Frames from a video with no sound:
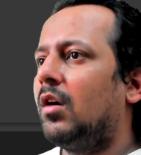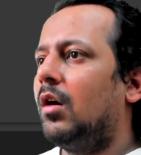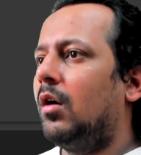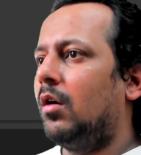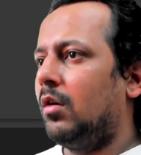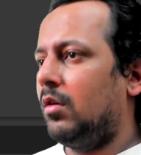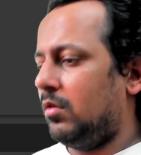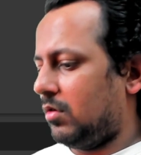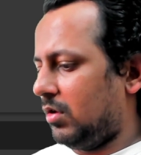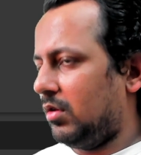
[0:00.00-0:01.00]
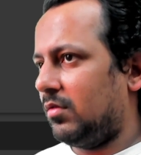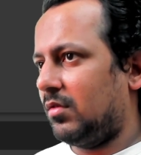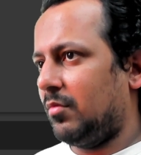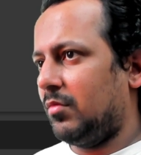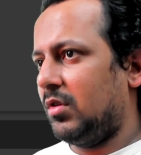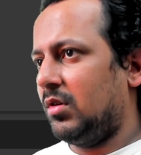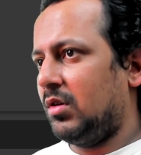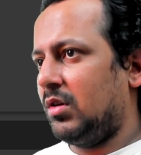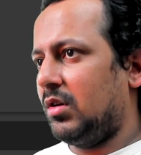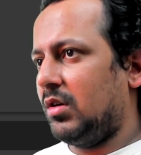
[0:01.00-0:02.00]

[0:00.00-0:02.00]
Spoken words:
Okay, stemmer